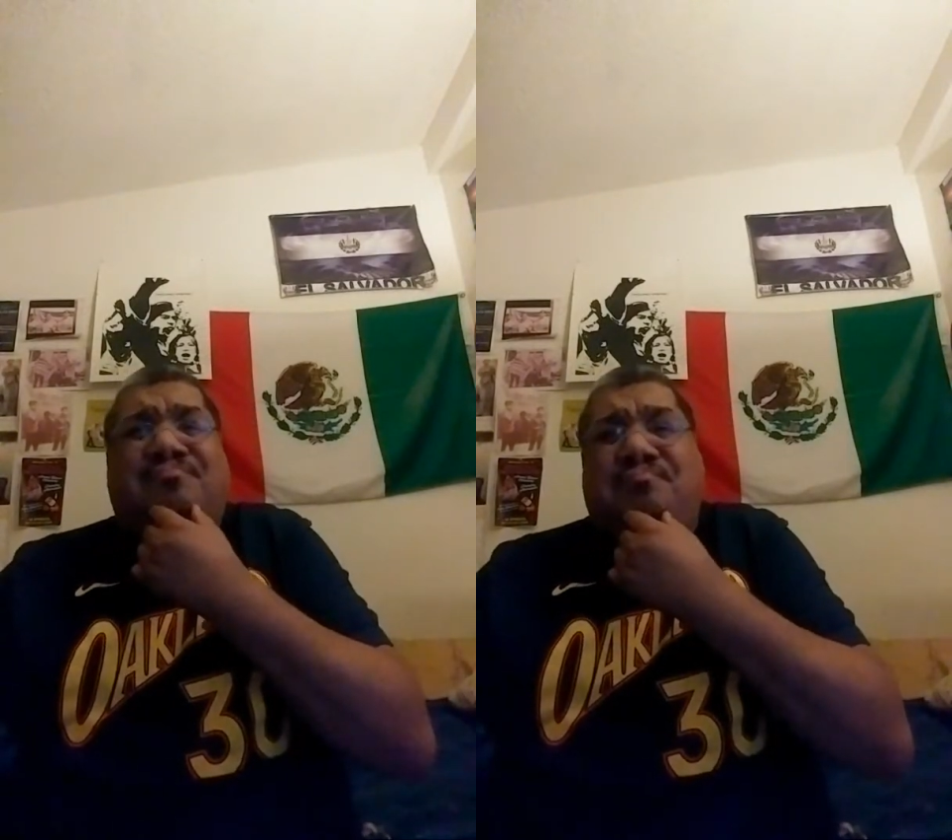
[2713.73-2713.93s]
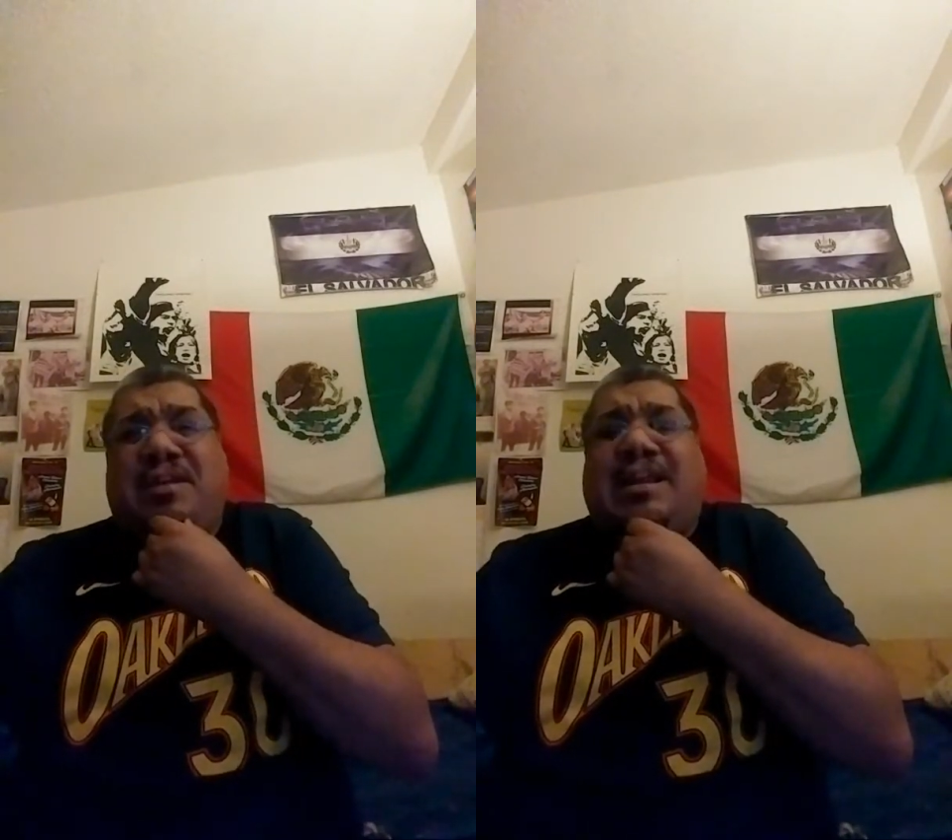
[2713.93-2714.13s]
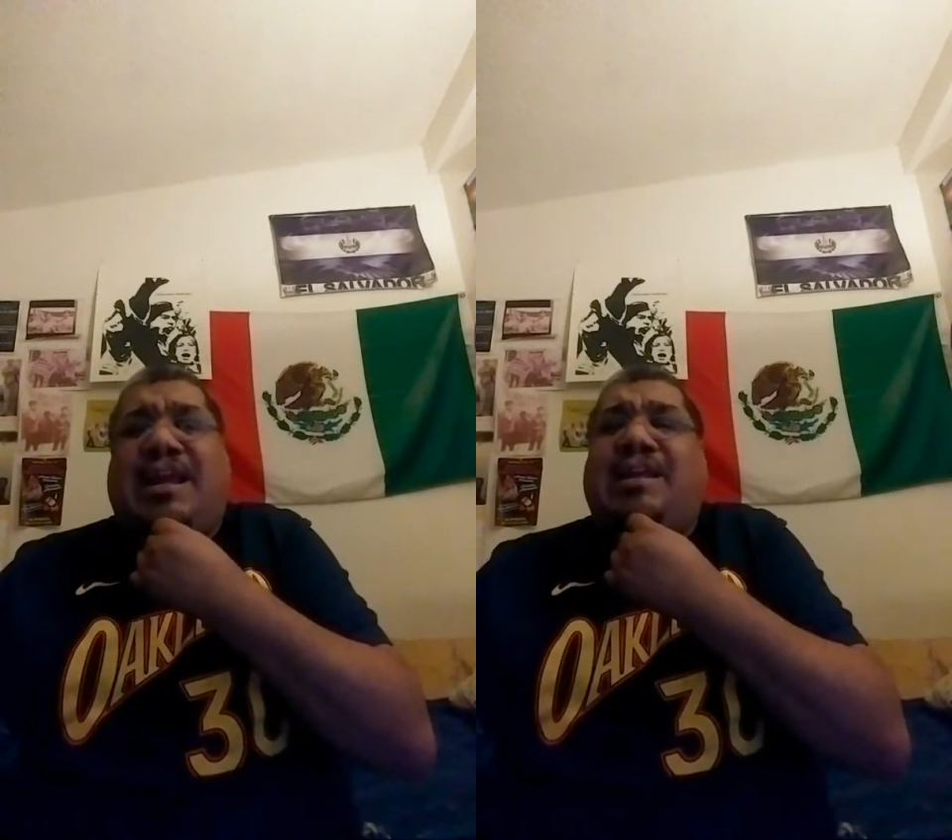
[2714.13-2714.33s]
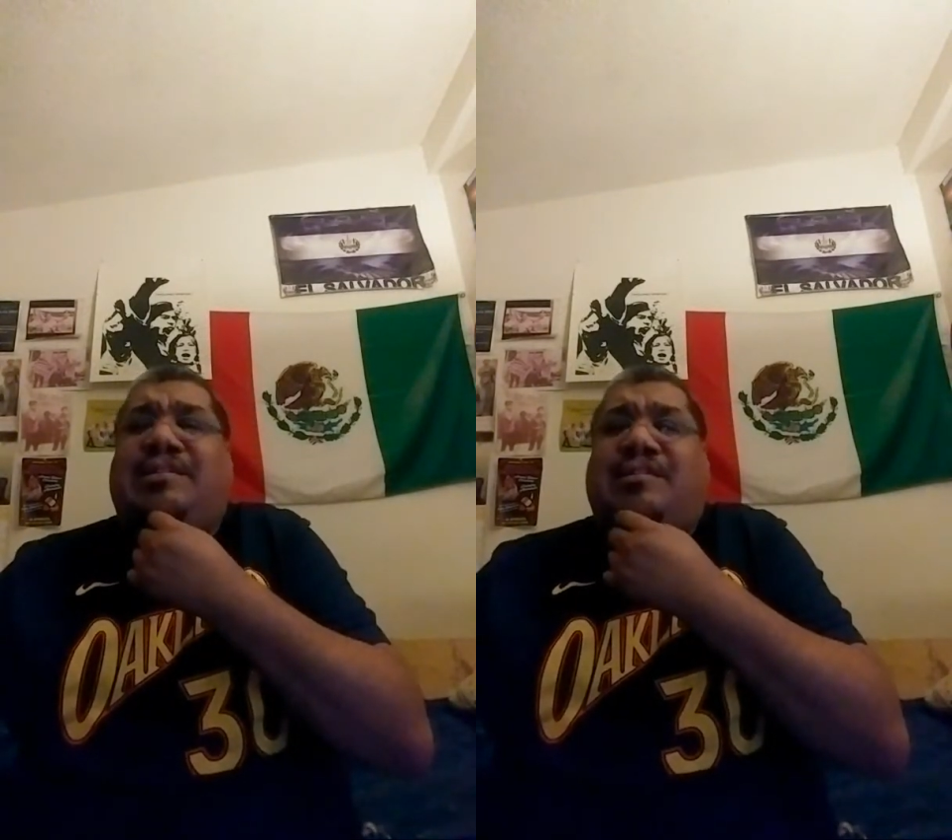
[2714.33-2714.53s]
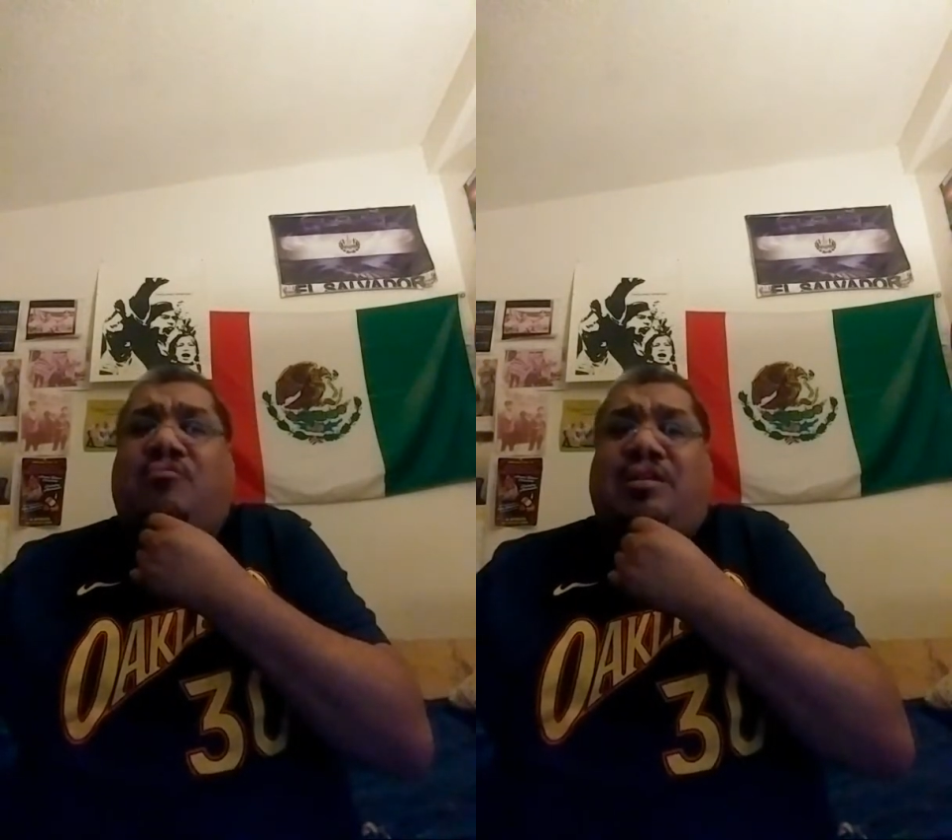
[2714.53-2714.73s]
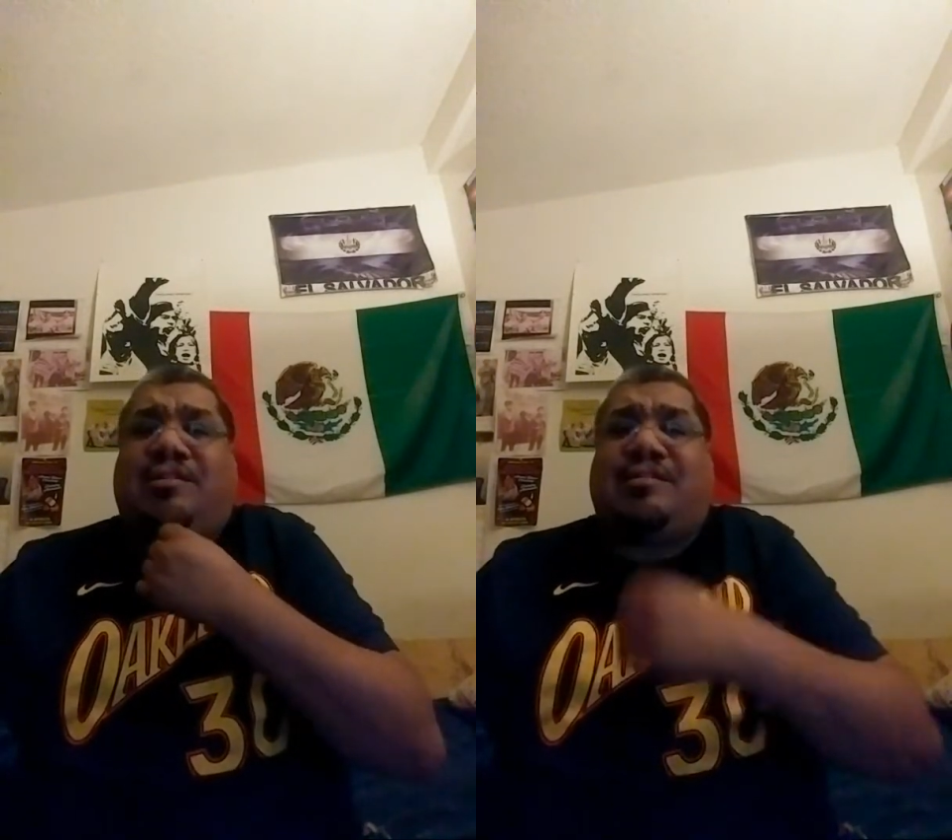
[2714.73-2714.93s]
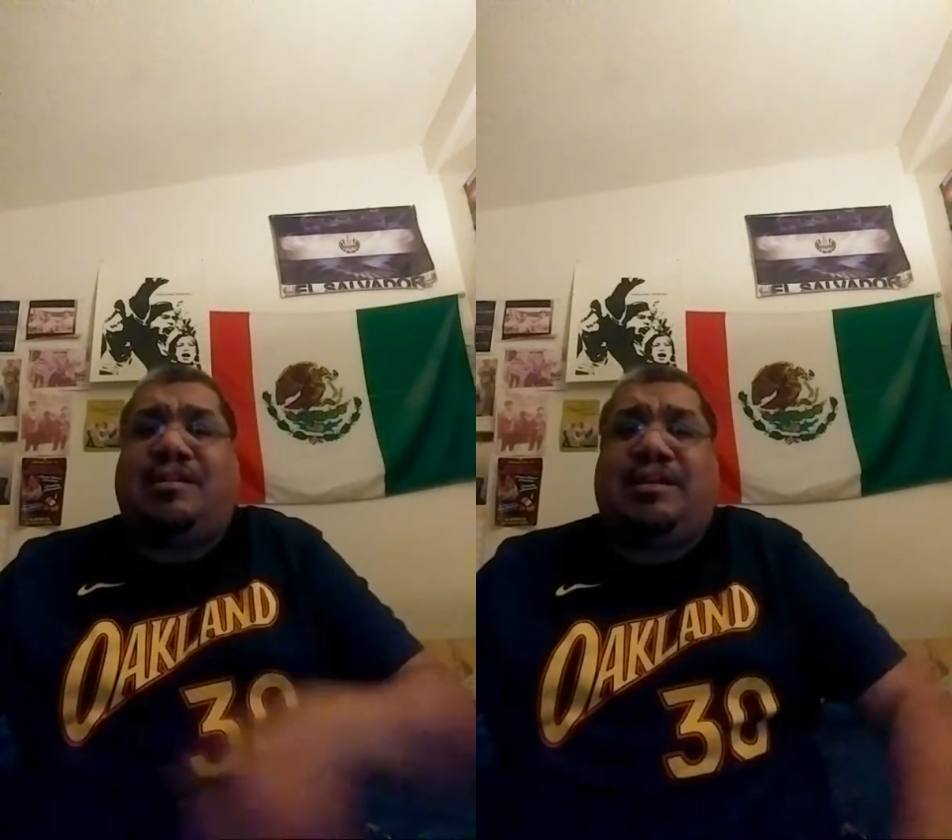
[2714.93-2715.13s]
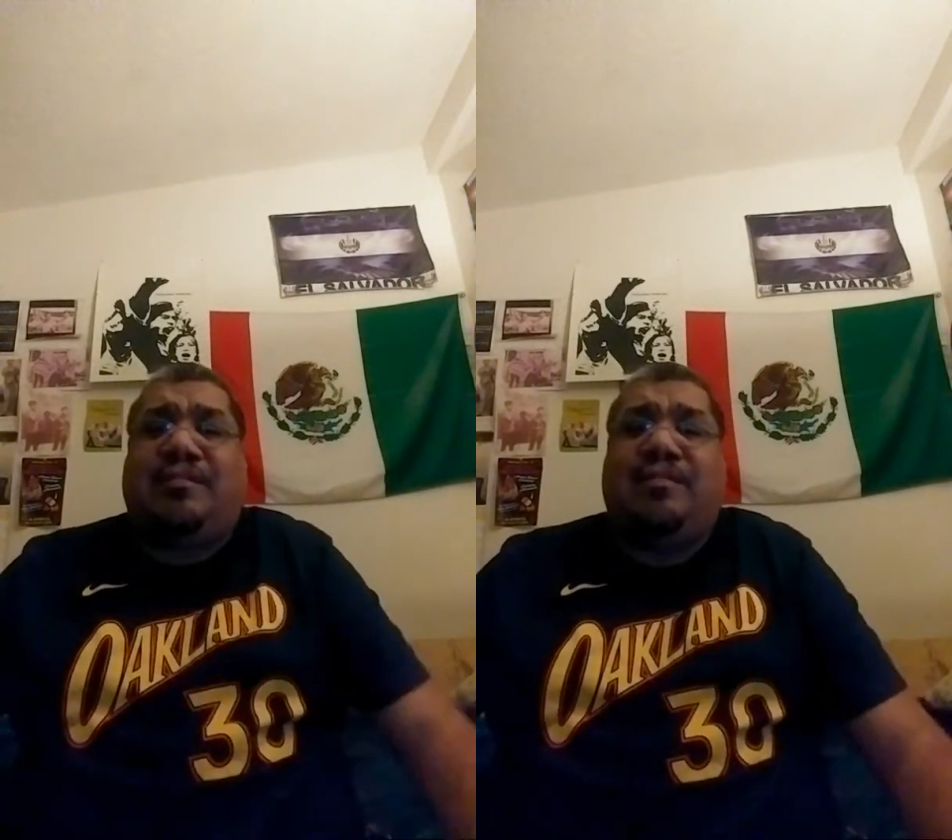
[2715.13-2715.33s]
mid '80s, I want to say.